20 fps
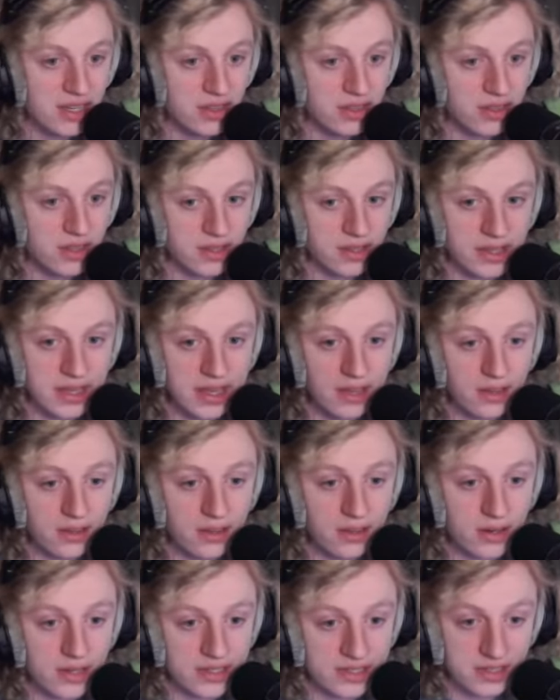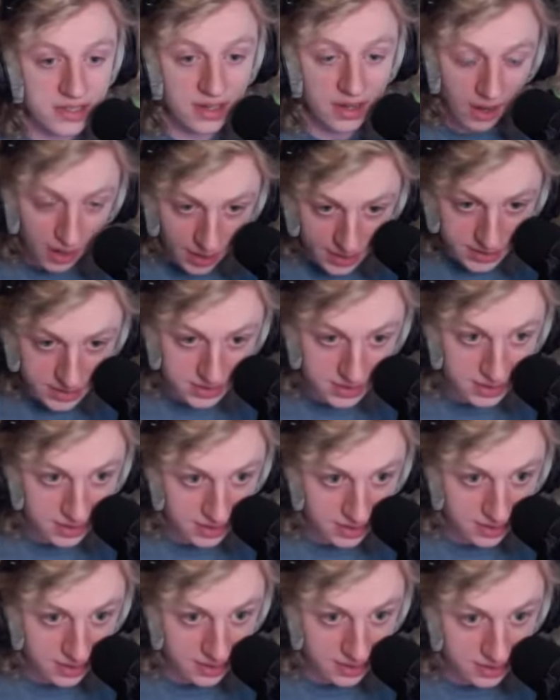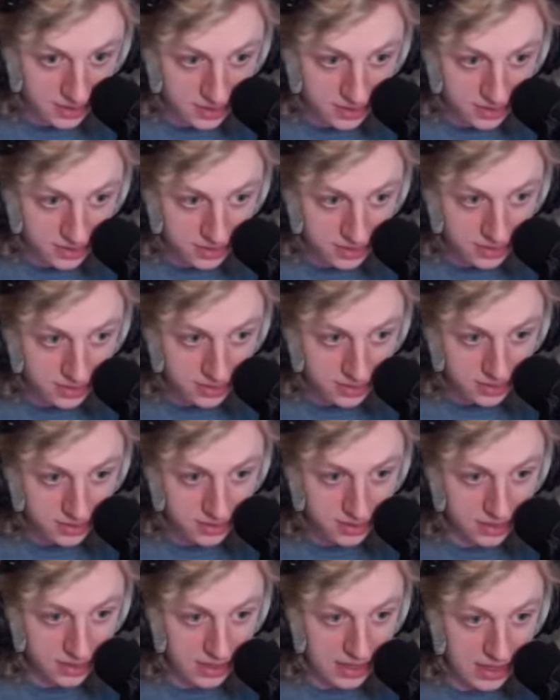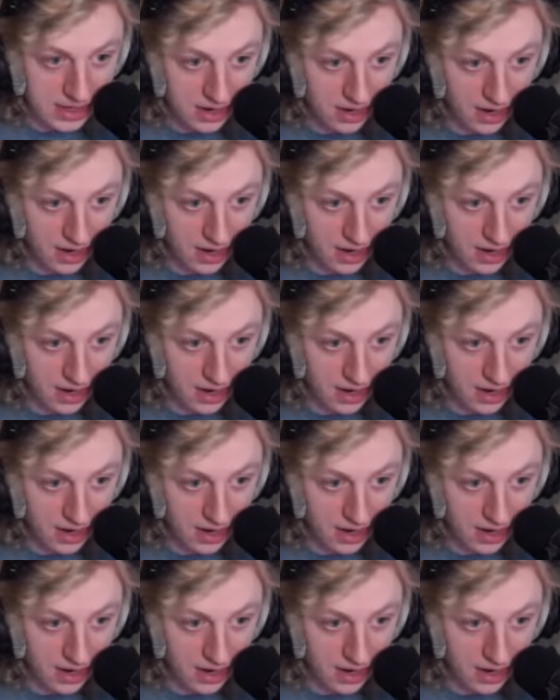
The killer is not here.